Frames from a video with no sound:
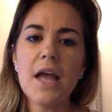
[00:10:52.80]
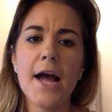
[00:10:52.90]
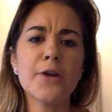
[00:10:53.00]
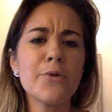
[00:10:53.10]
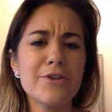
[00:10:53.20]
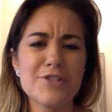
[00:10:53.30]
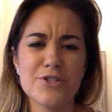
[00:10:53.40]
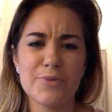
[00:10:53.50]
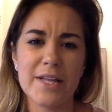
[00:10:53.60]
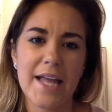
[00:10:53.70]
I don't use
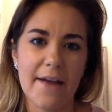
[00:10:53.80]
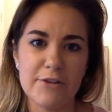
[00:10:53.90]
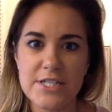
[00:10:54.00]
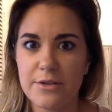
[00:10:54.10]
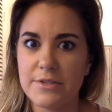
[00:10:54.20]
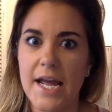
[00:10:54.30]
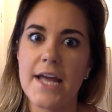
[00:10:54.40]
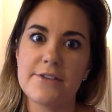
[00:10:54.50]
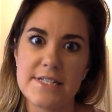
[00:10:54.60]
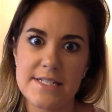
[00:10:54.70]
this really every single day. I
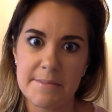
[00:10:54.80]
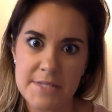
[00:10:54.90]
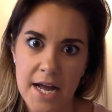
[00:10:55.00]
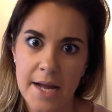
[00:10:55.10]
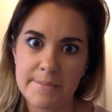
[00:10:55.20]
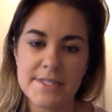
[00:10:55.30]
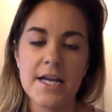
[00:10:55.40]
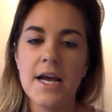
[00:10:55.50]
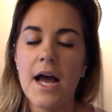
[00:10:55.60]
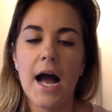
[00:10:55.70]
use it sometimes.
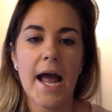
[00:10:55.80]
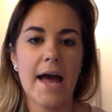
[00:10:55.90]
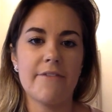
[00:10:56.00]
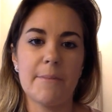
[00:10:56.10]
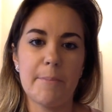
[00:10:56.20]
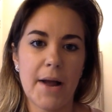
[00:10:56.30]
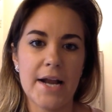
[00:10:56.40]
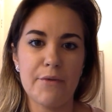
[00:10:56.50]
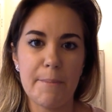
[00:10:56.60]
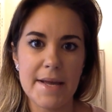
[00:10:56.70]
I have a
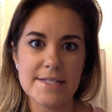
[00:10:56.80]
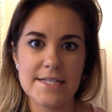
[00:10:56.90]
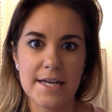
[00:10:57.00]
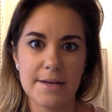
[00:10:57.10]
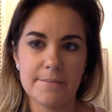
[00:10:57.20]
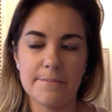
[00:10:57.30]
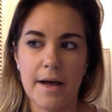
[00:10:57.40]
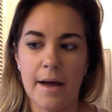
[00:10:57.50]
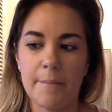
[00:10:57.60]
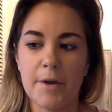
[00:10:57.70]
kind of a basic
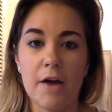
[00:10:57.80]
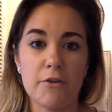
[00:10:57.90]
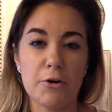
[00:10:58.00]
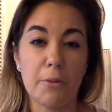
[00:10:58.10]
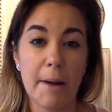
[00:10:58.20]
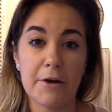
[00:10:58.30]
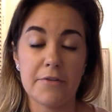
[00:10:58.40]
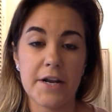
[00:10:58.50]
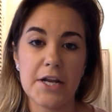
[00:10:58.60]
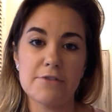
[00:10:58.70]
CoverGirl powder
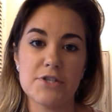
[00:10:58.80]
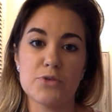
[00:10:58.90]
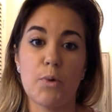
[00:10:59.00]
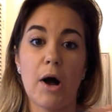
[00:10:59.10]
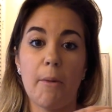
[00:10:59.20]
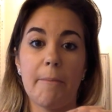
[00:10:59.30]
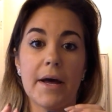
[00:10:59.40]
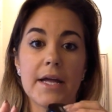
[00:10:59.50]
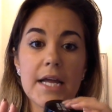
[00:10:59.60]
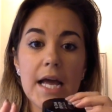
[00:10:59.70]
that I use as well,
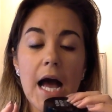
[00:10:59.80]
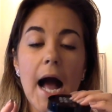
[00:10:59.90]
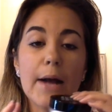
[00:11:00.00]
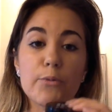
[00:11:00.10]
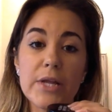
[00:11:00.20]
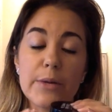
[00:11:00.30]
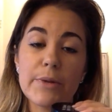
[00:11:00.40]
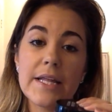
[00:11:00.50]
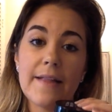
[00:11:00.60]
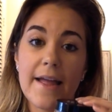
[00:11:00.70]
but I really,
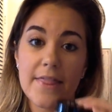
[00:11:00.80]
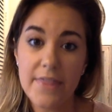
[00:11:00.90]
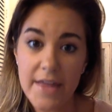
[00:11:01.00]
really like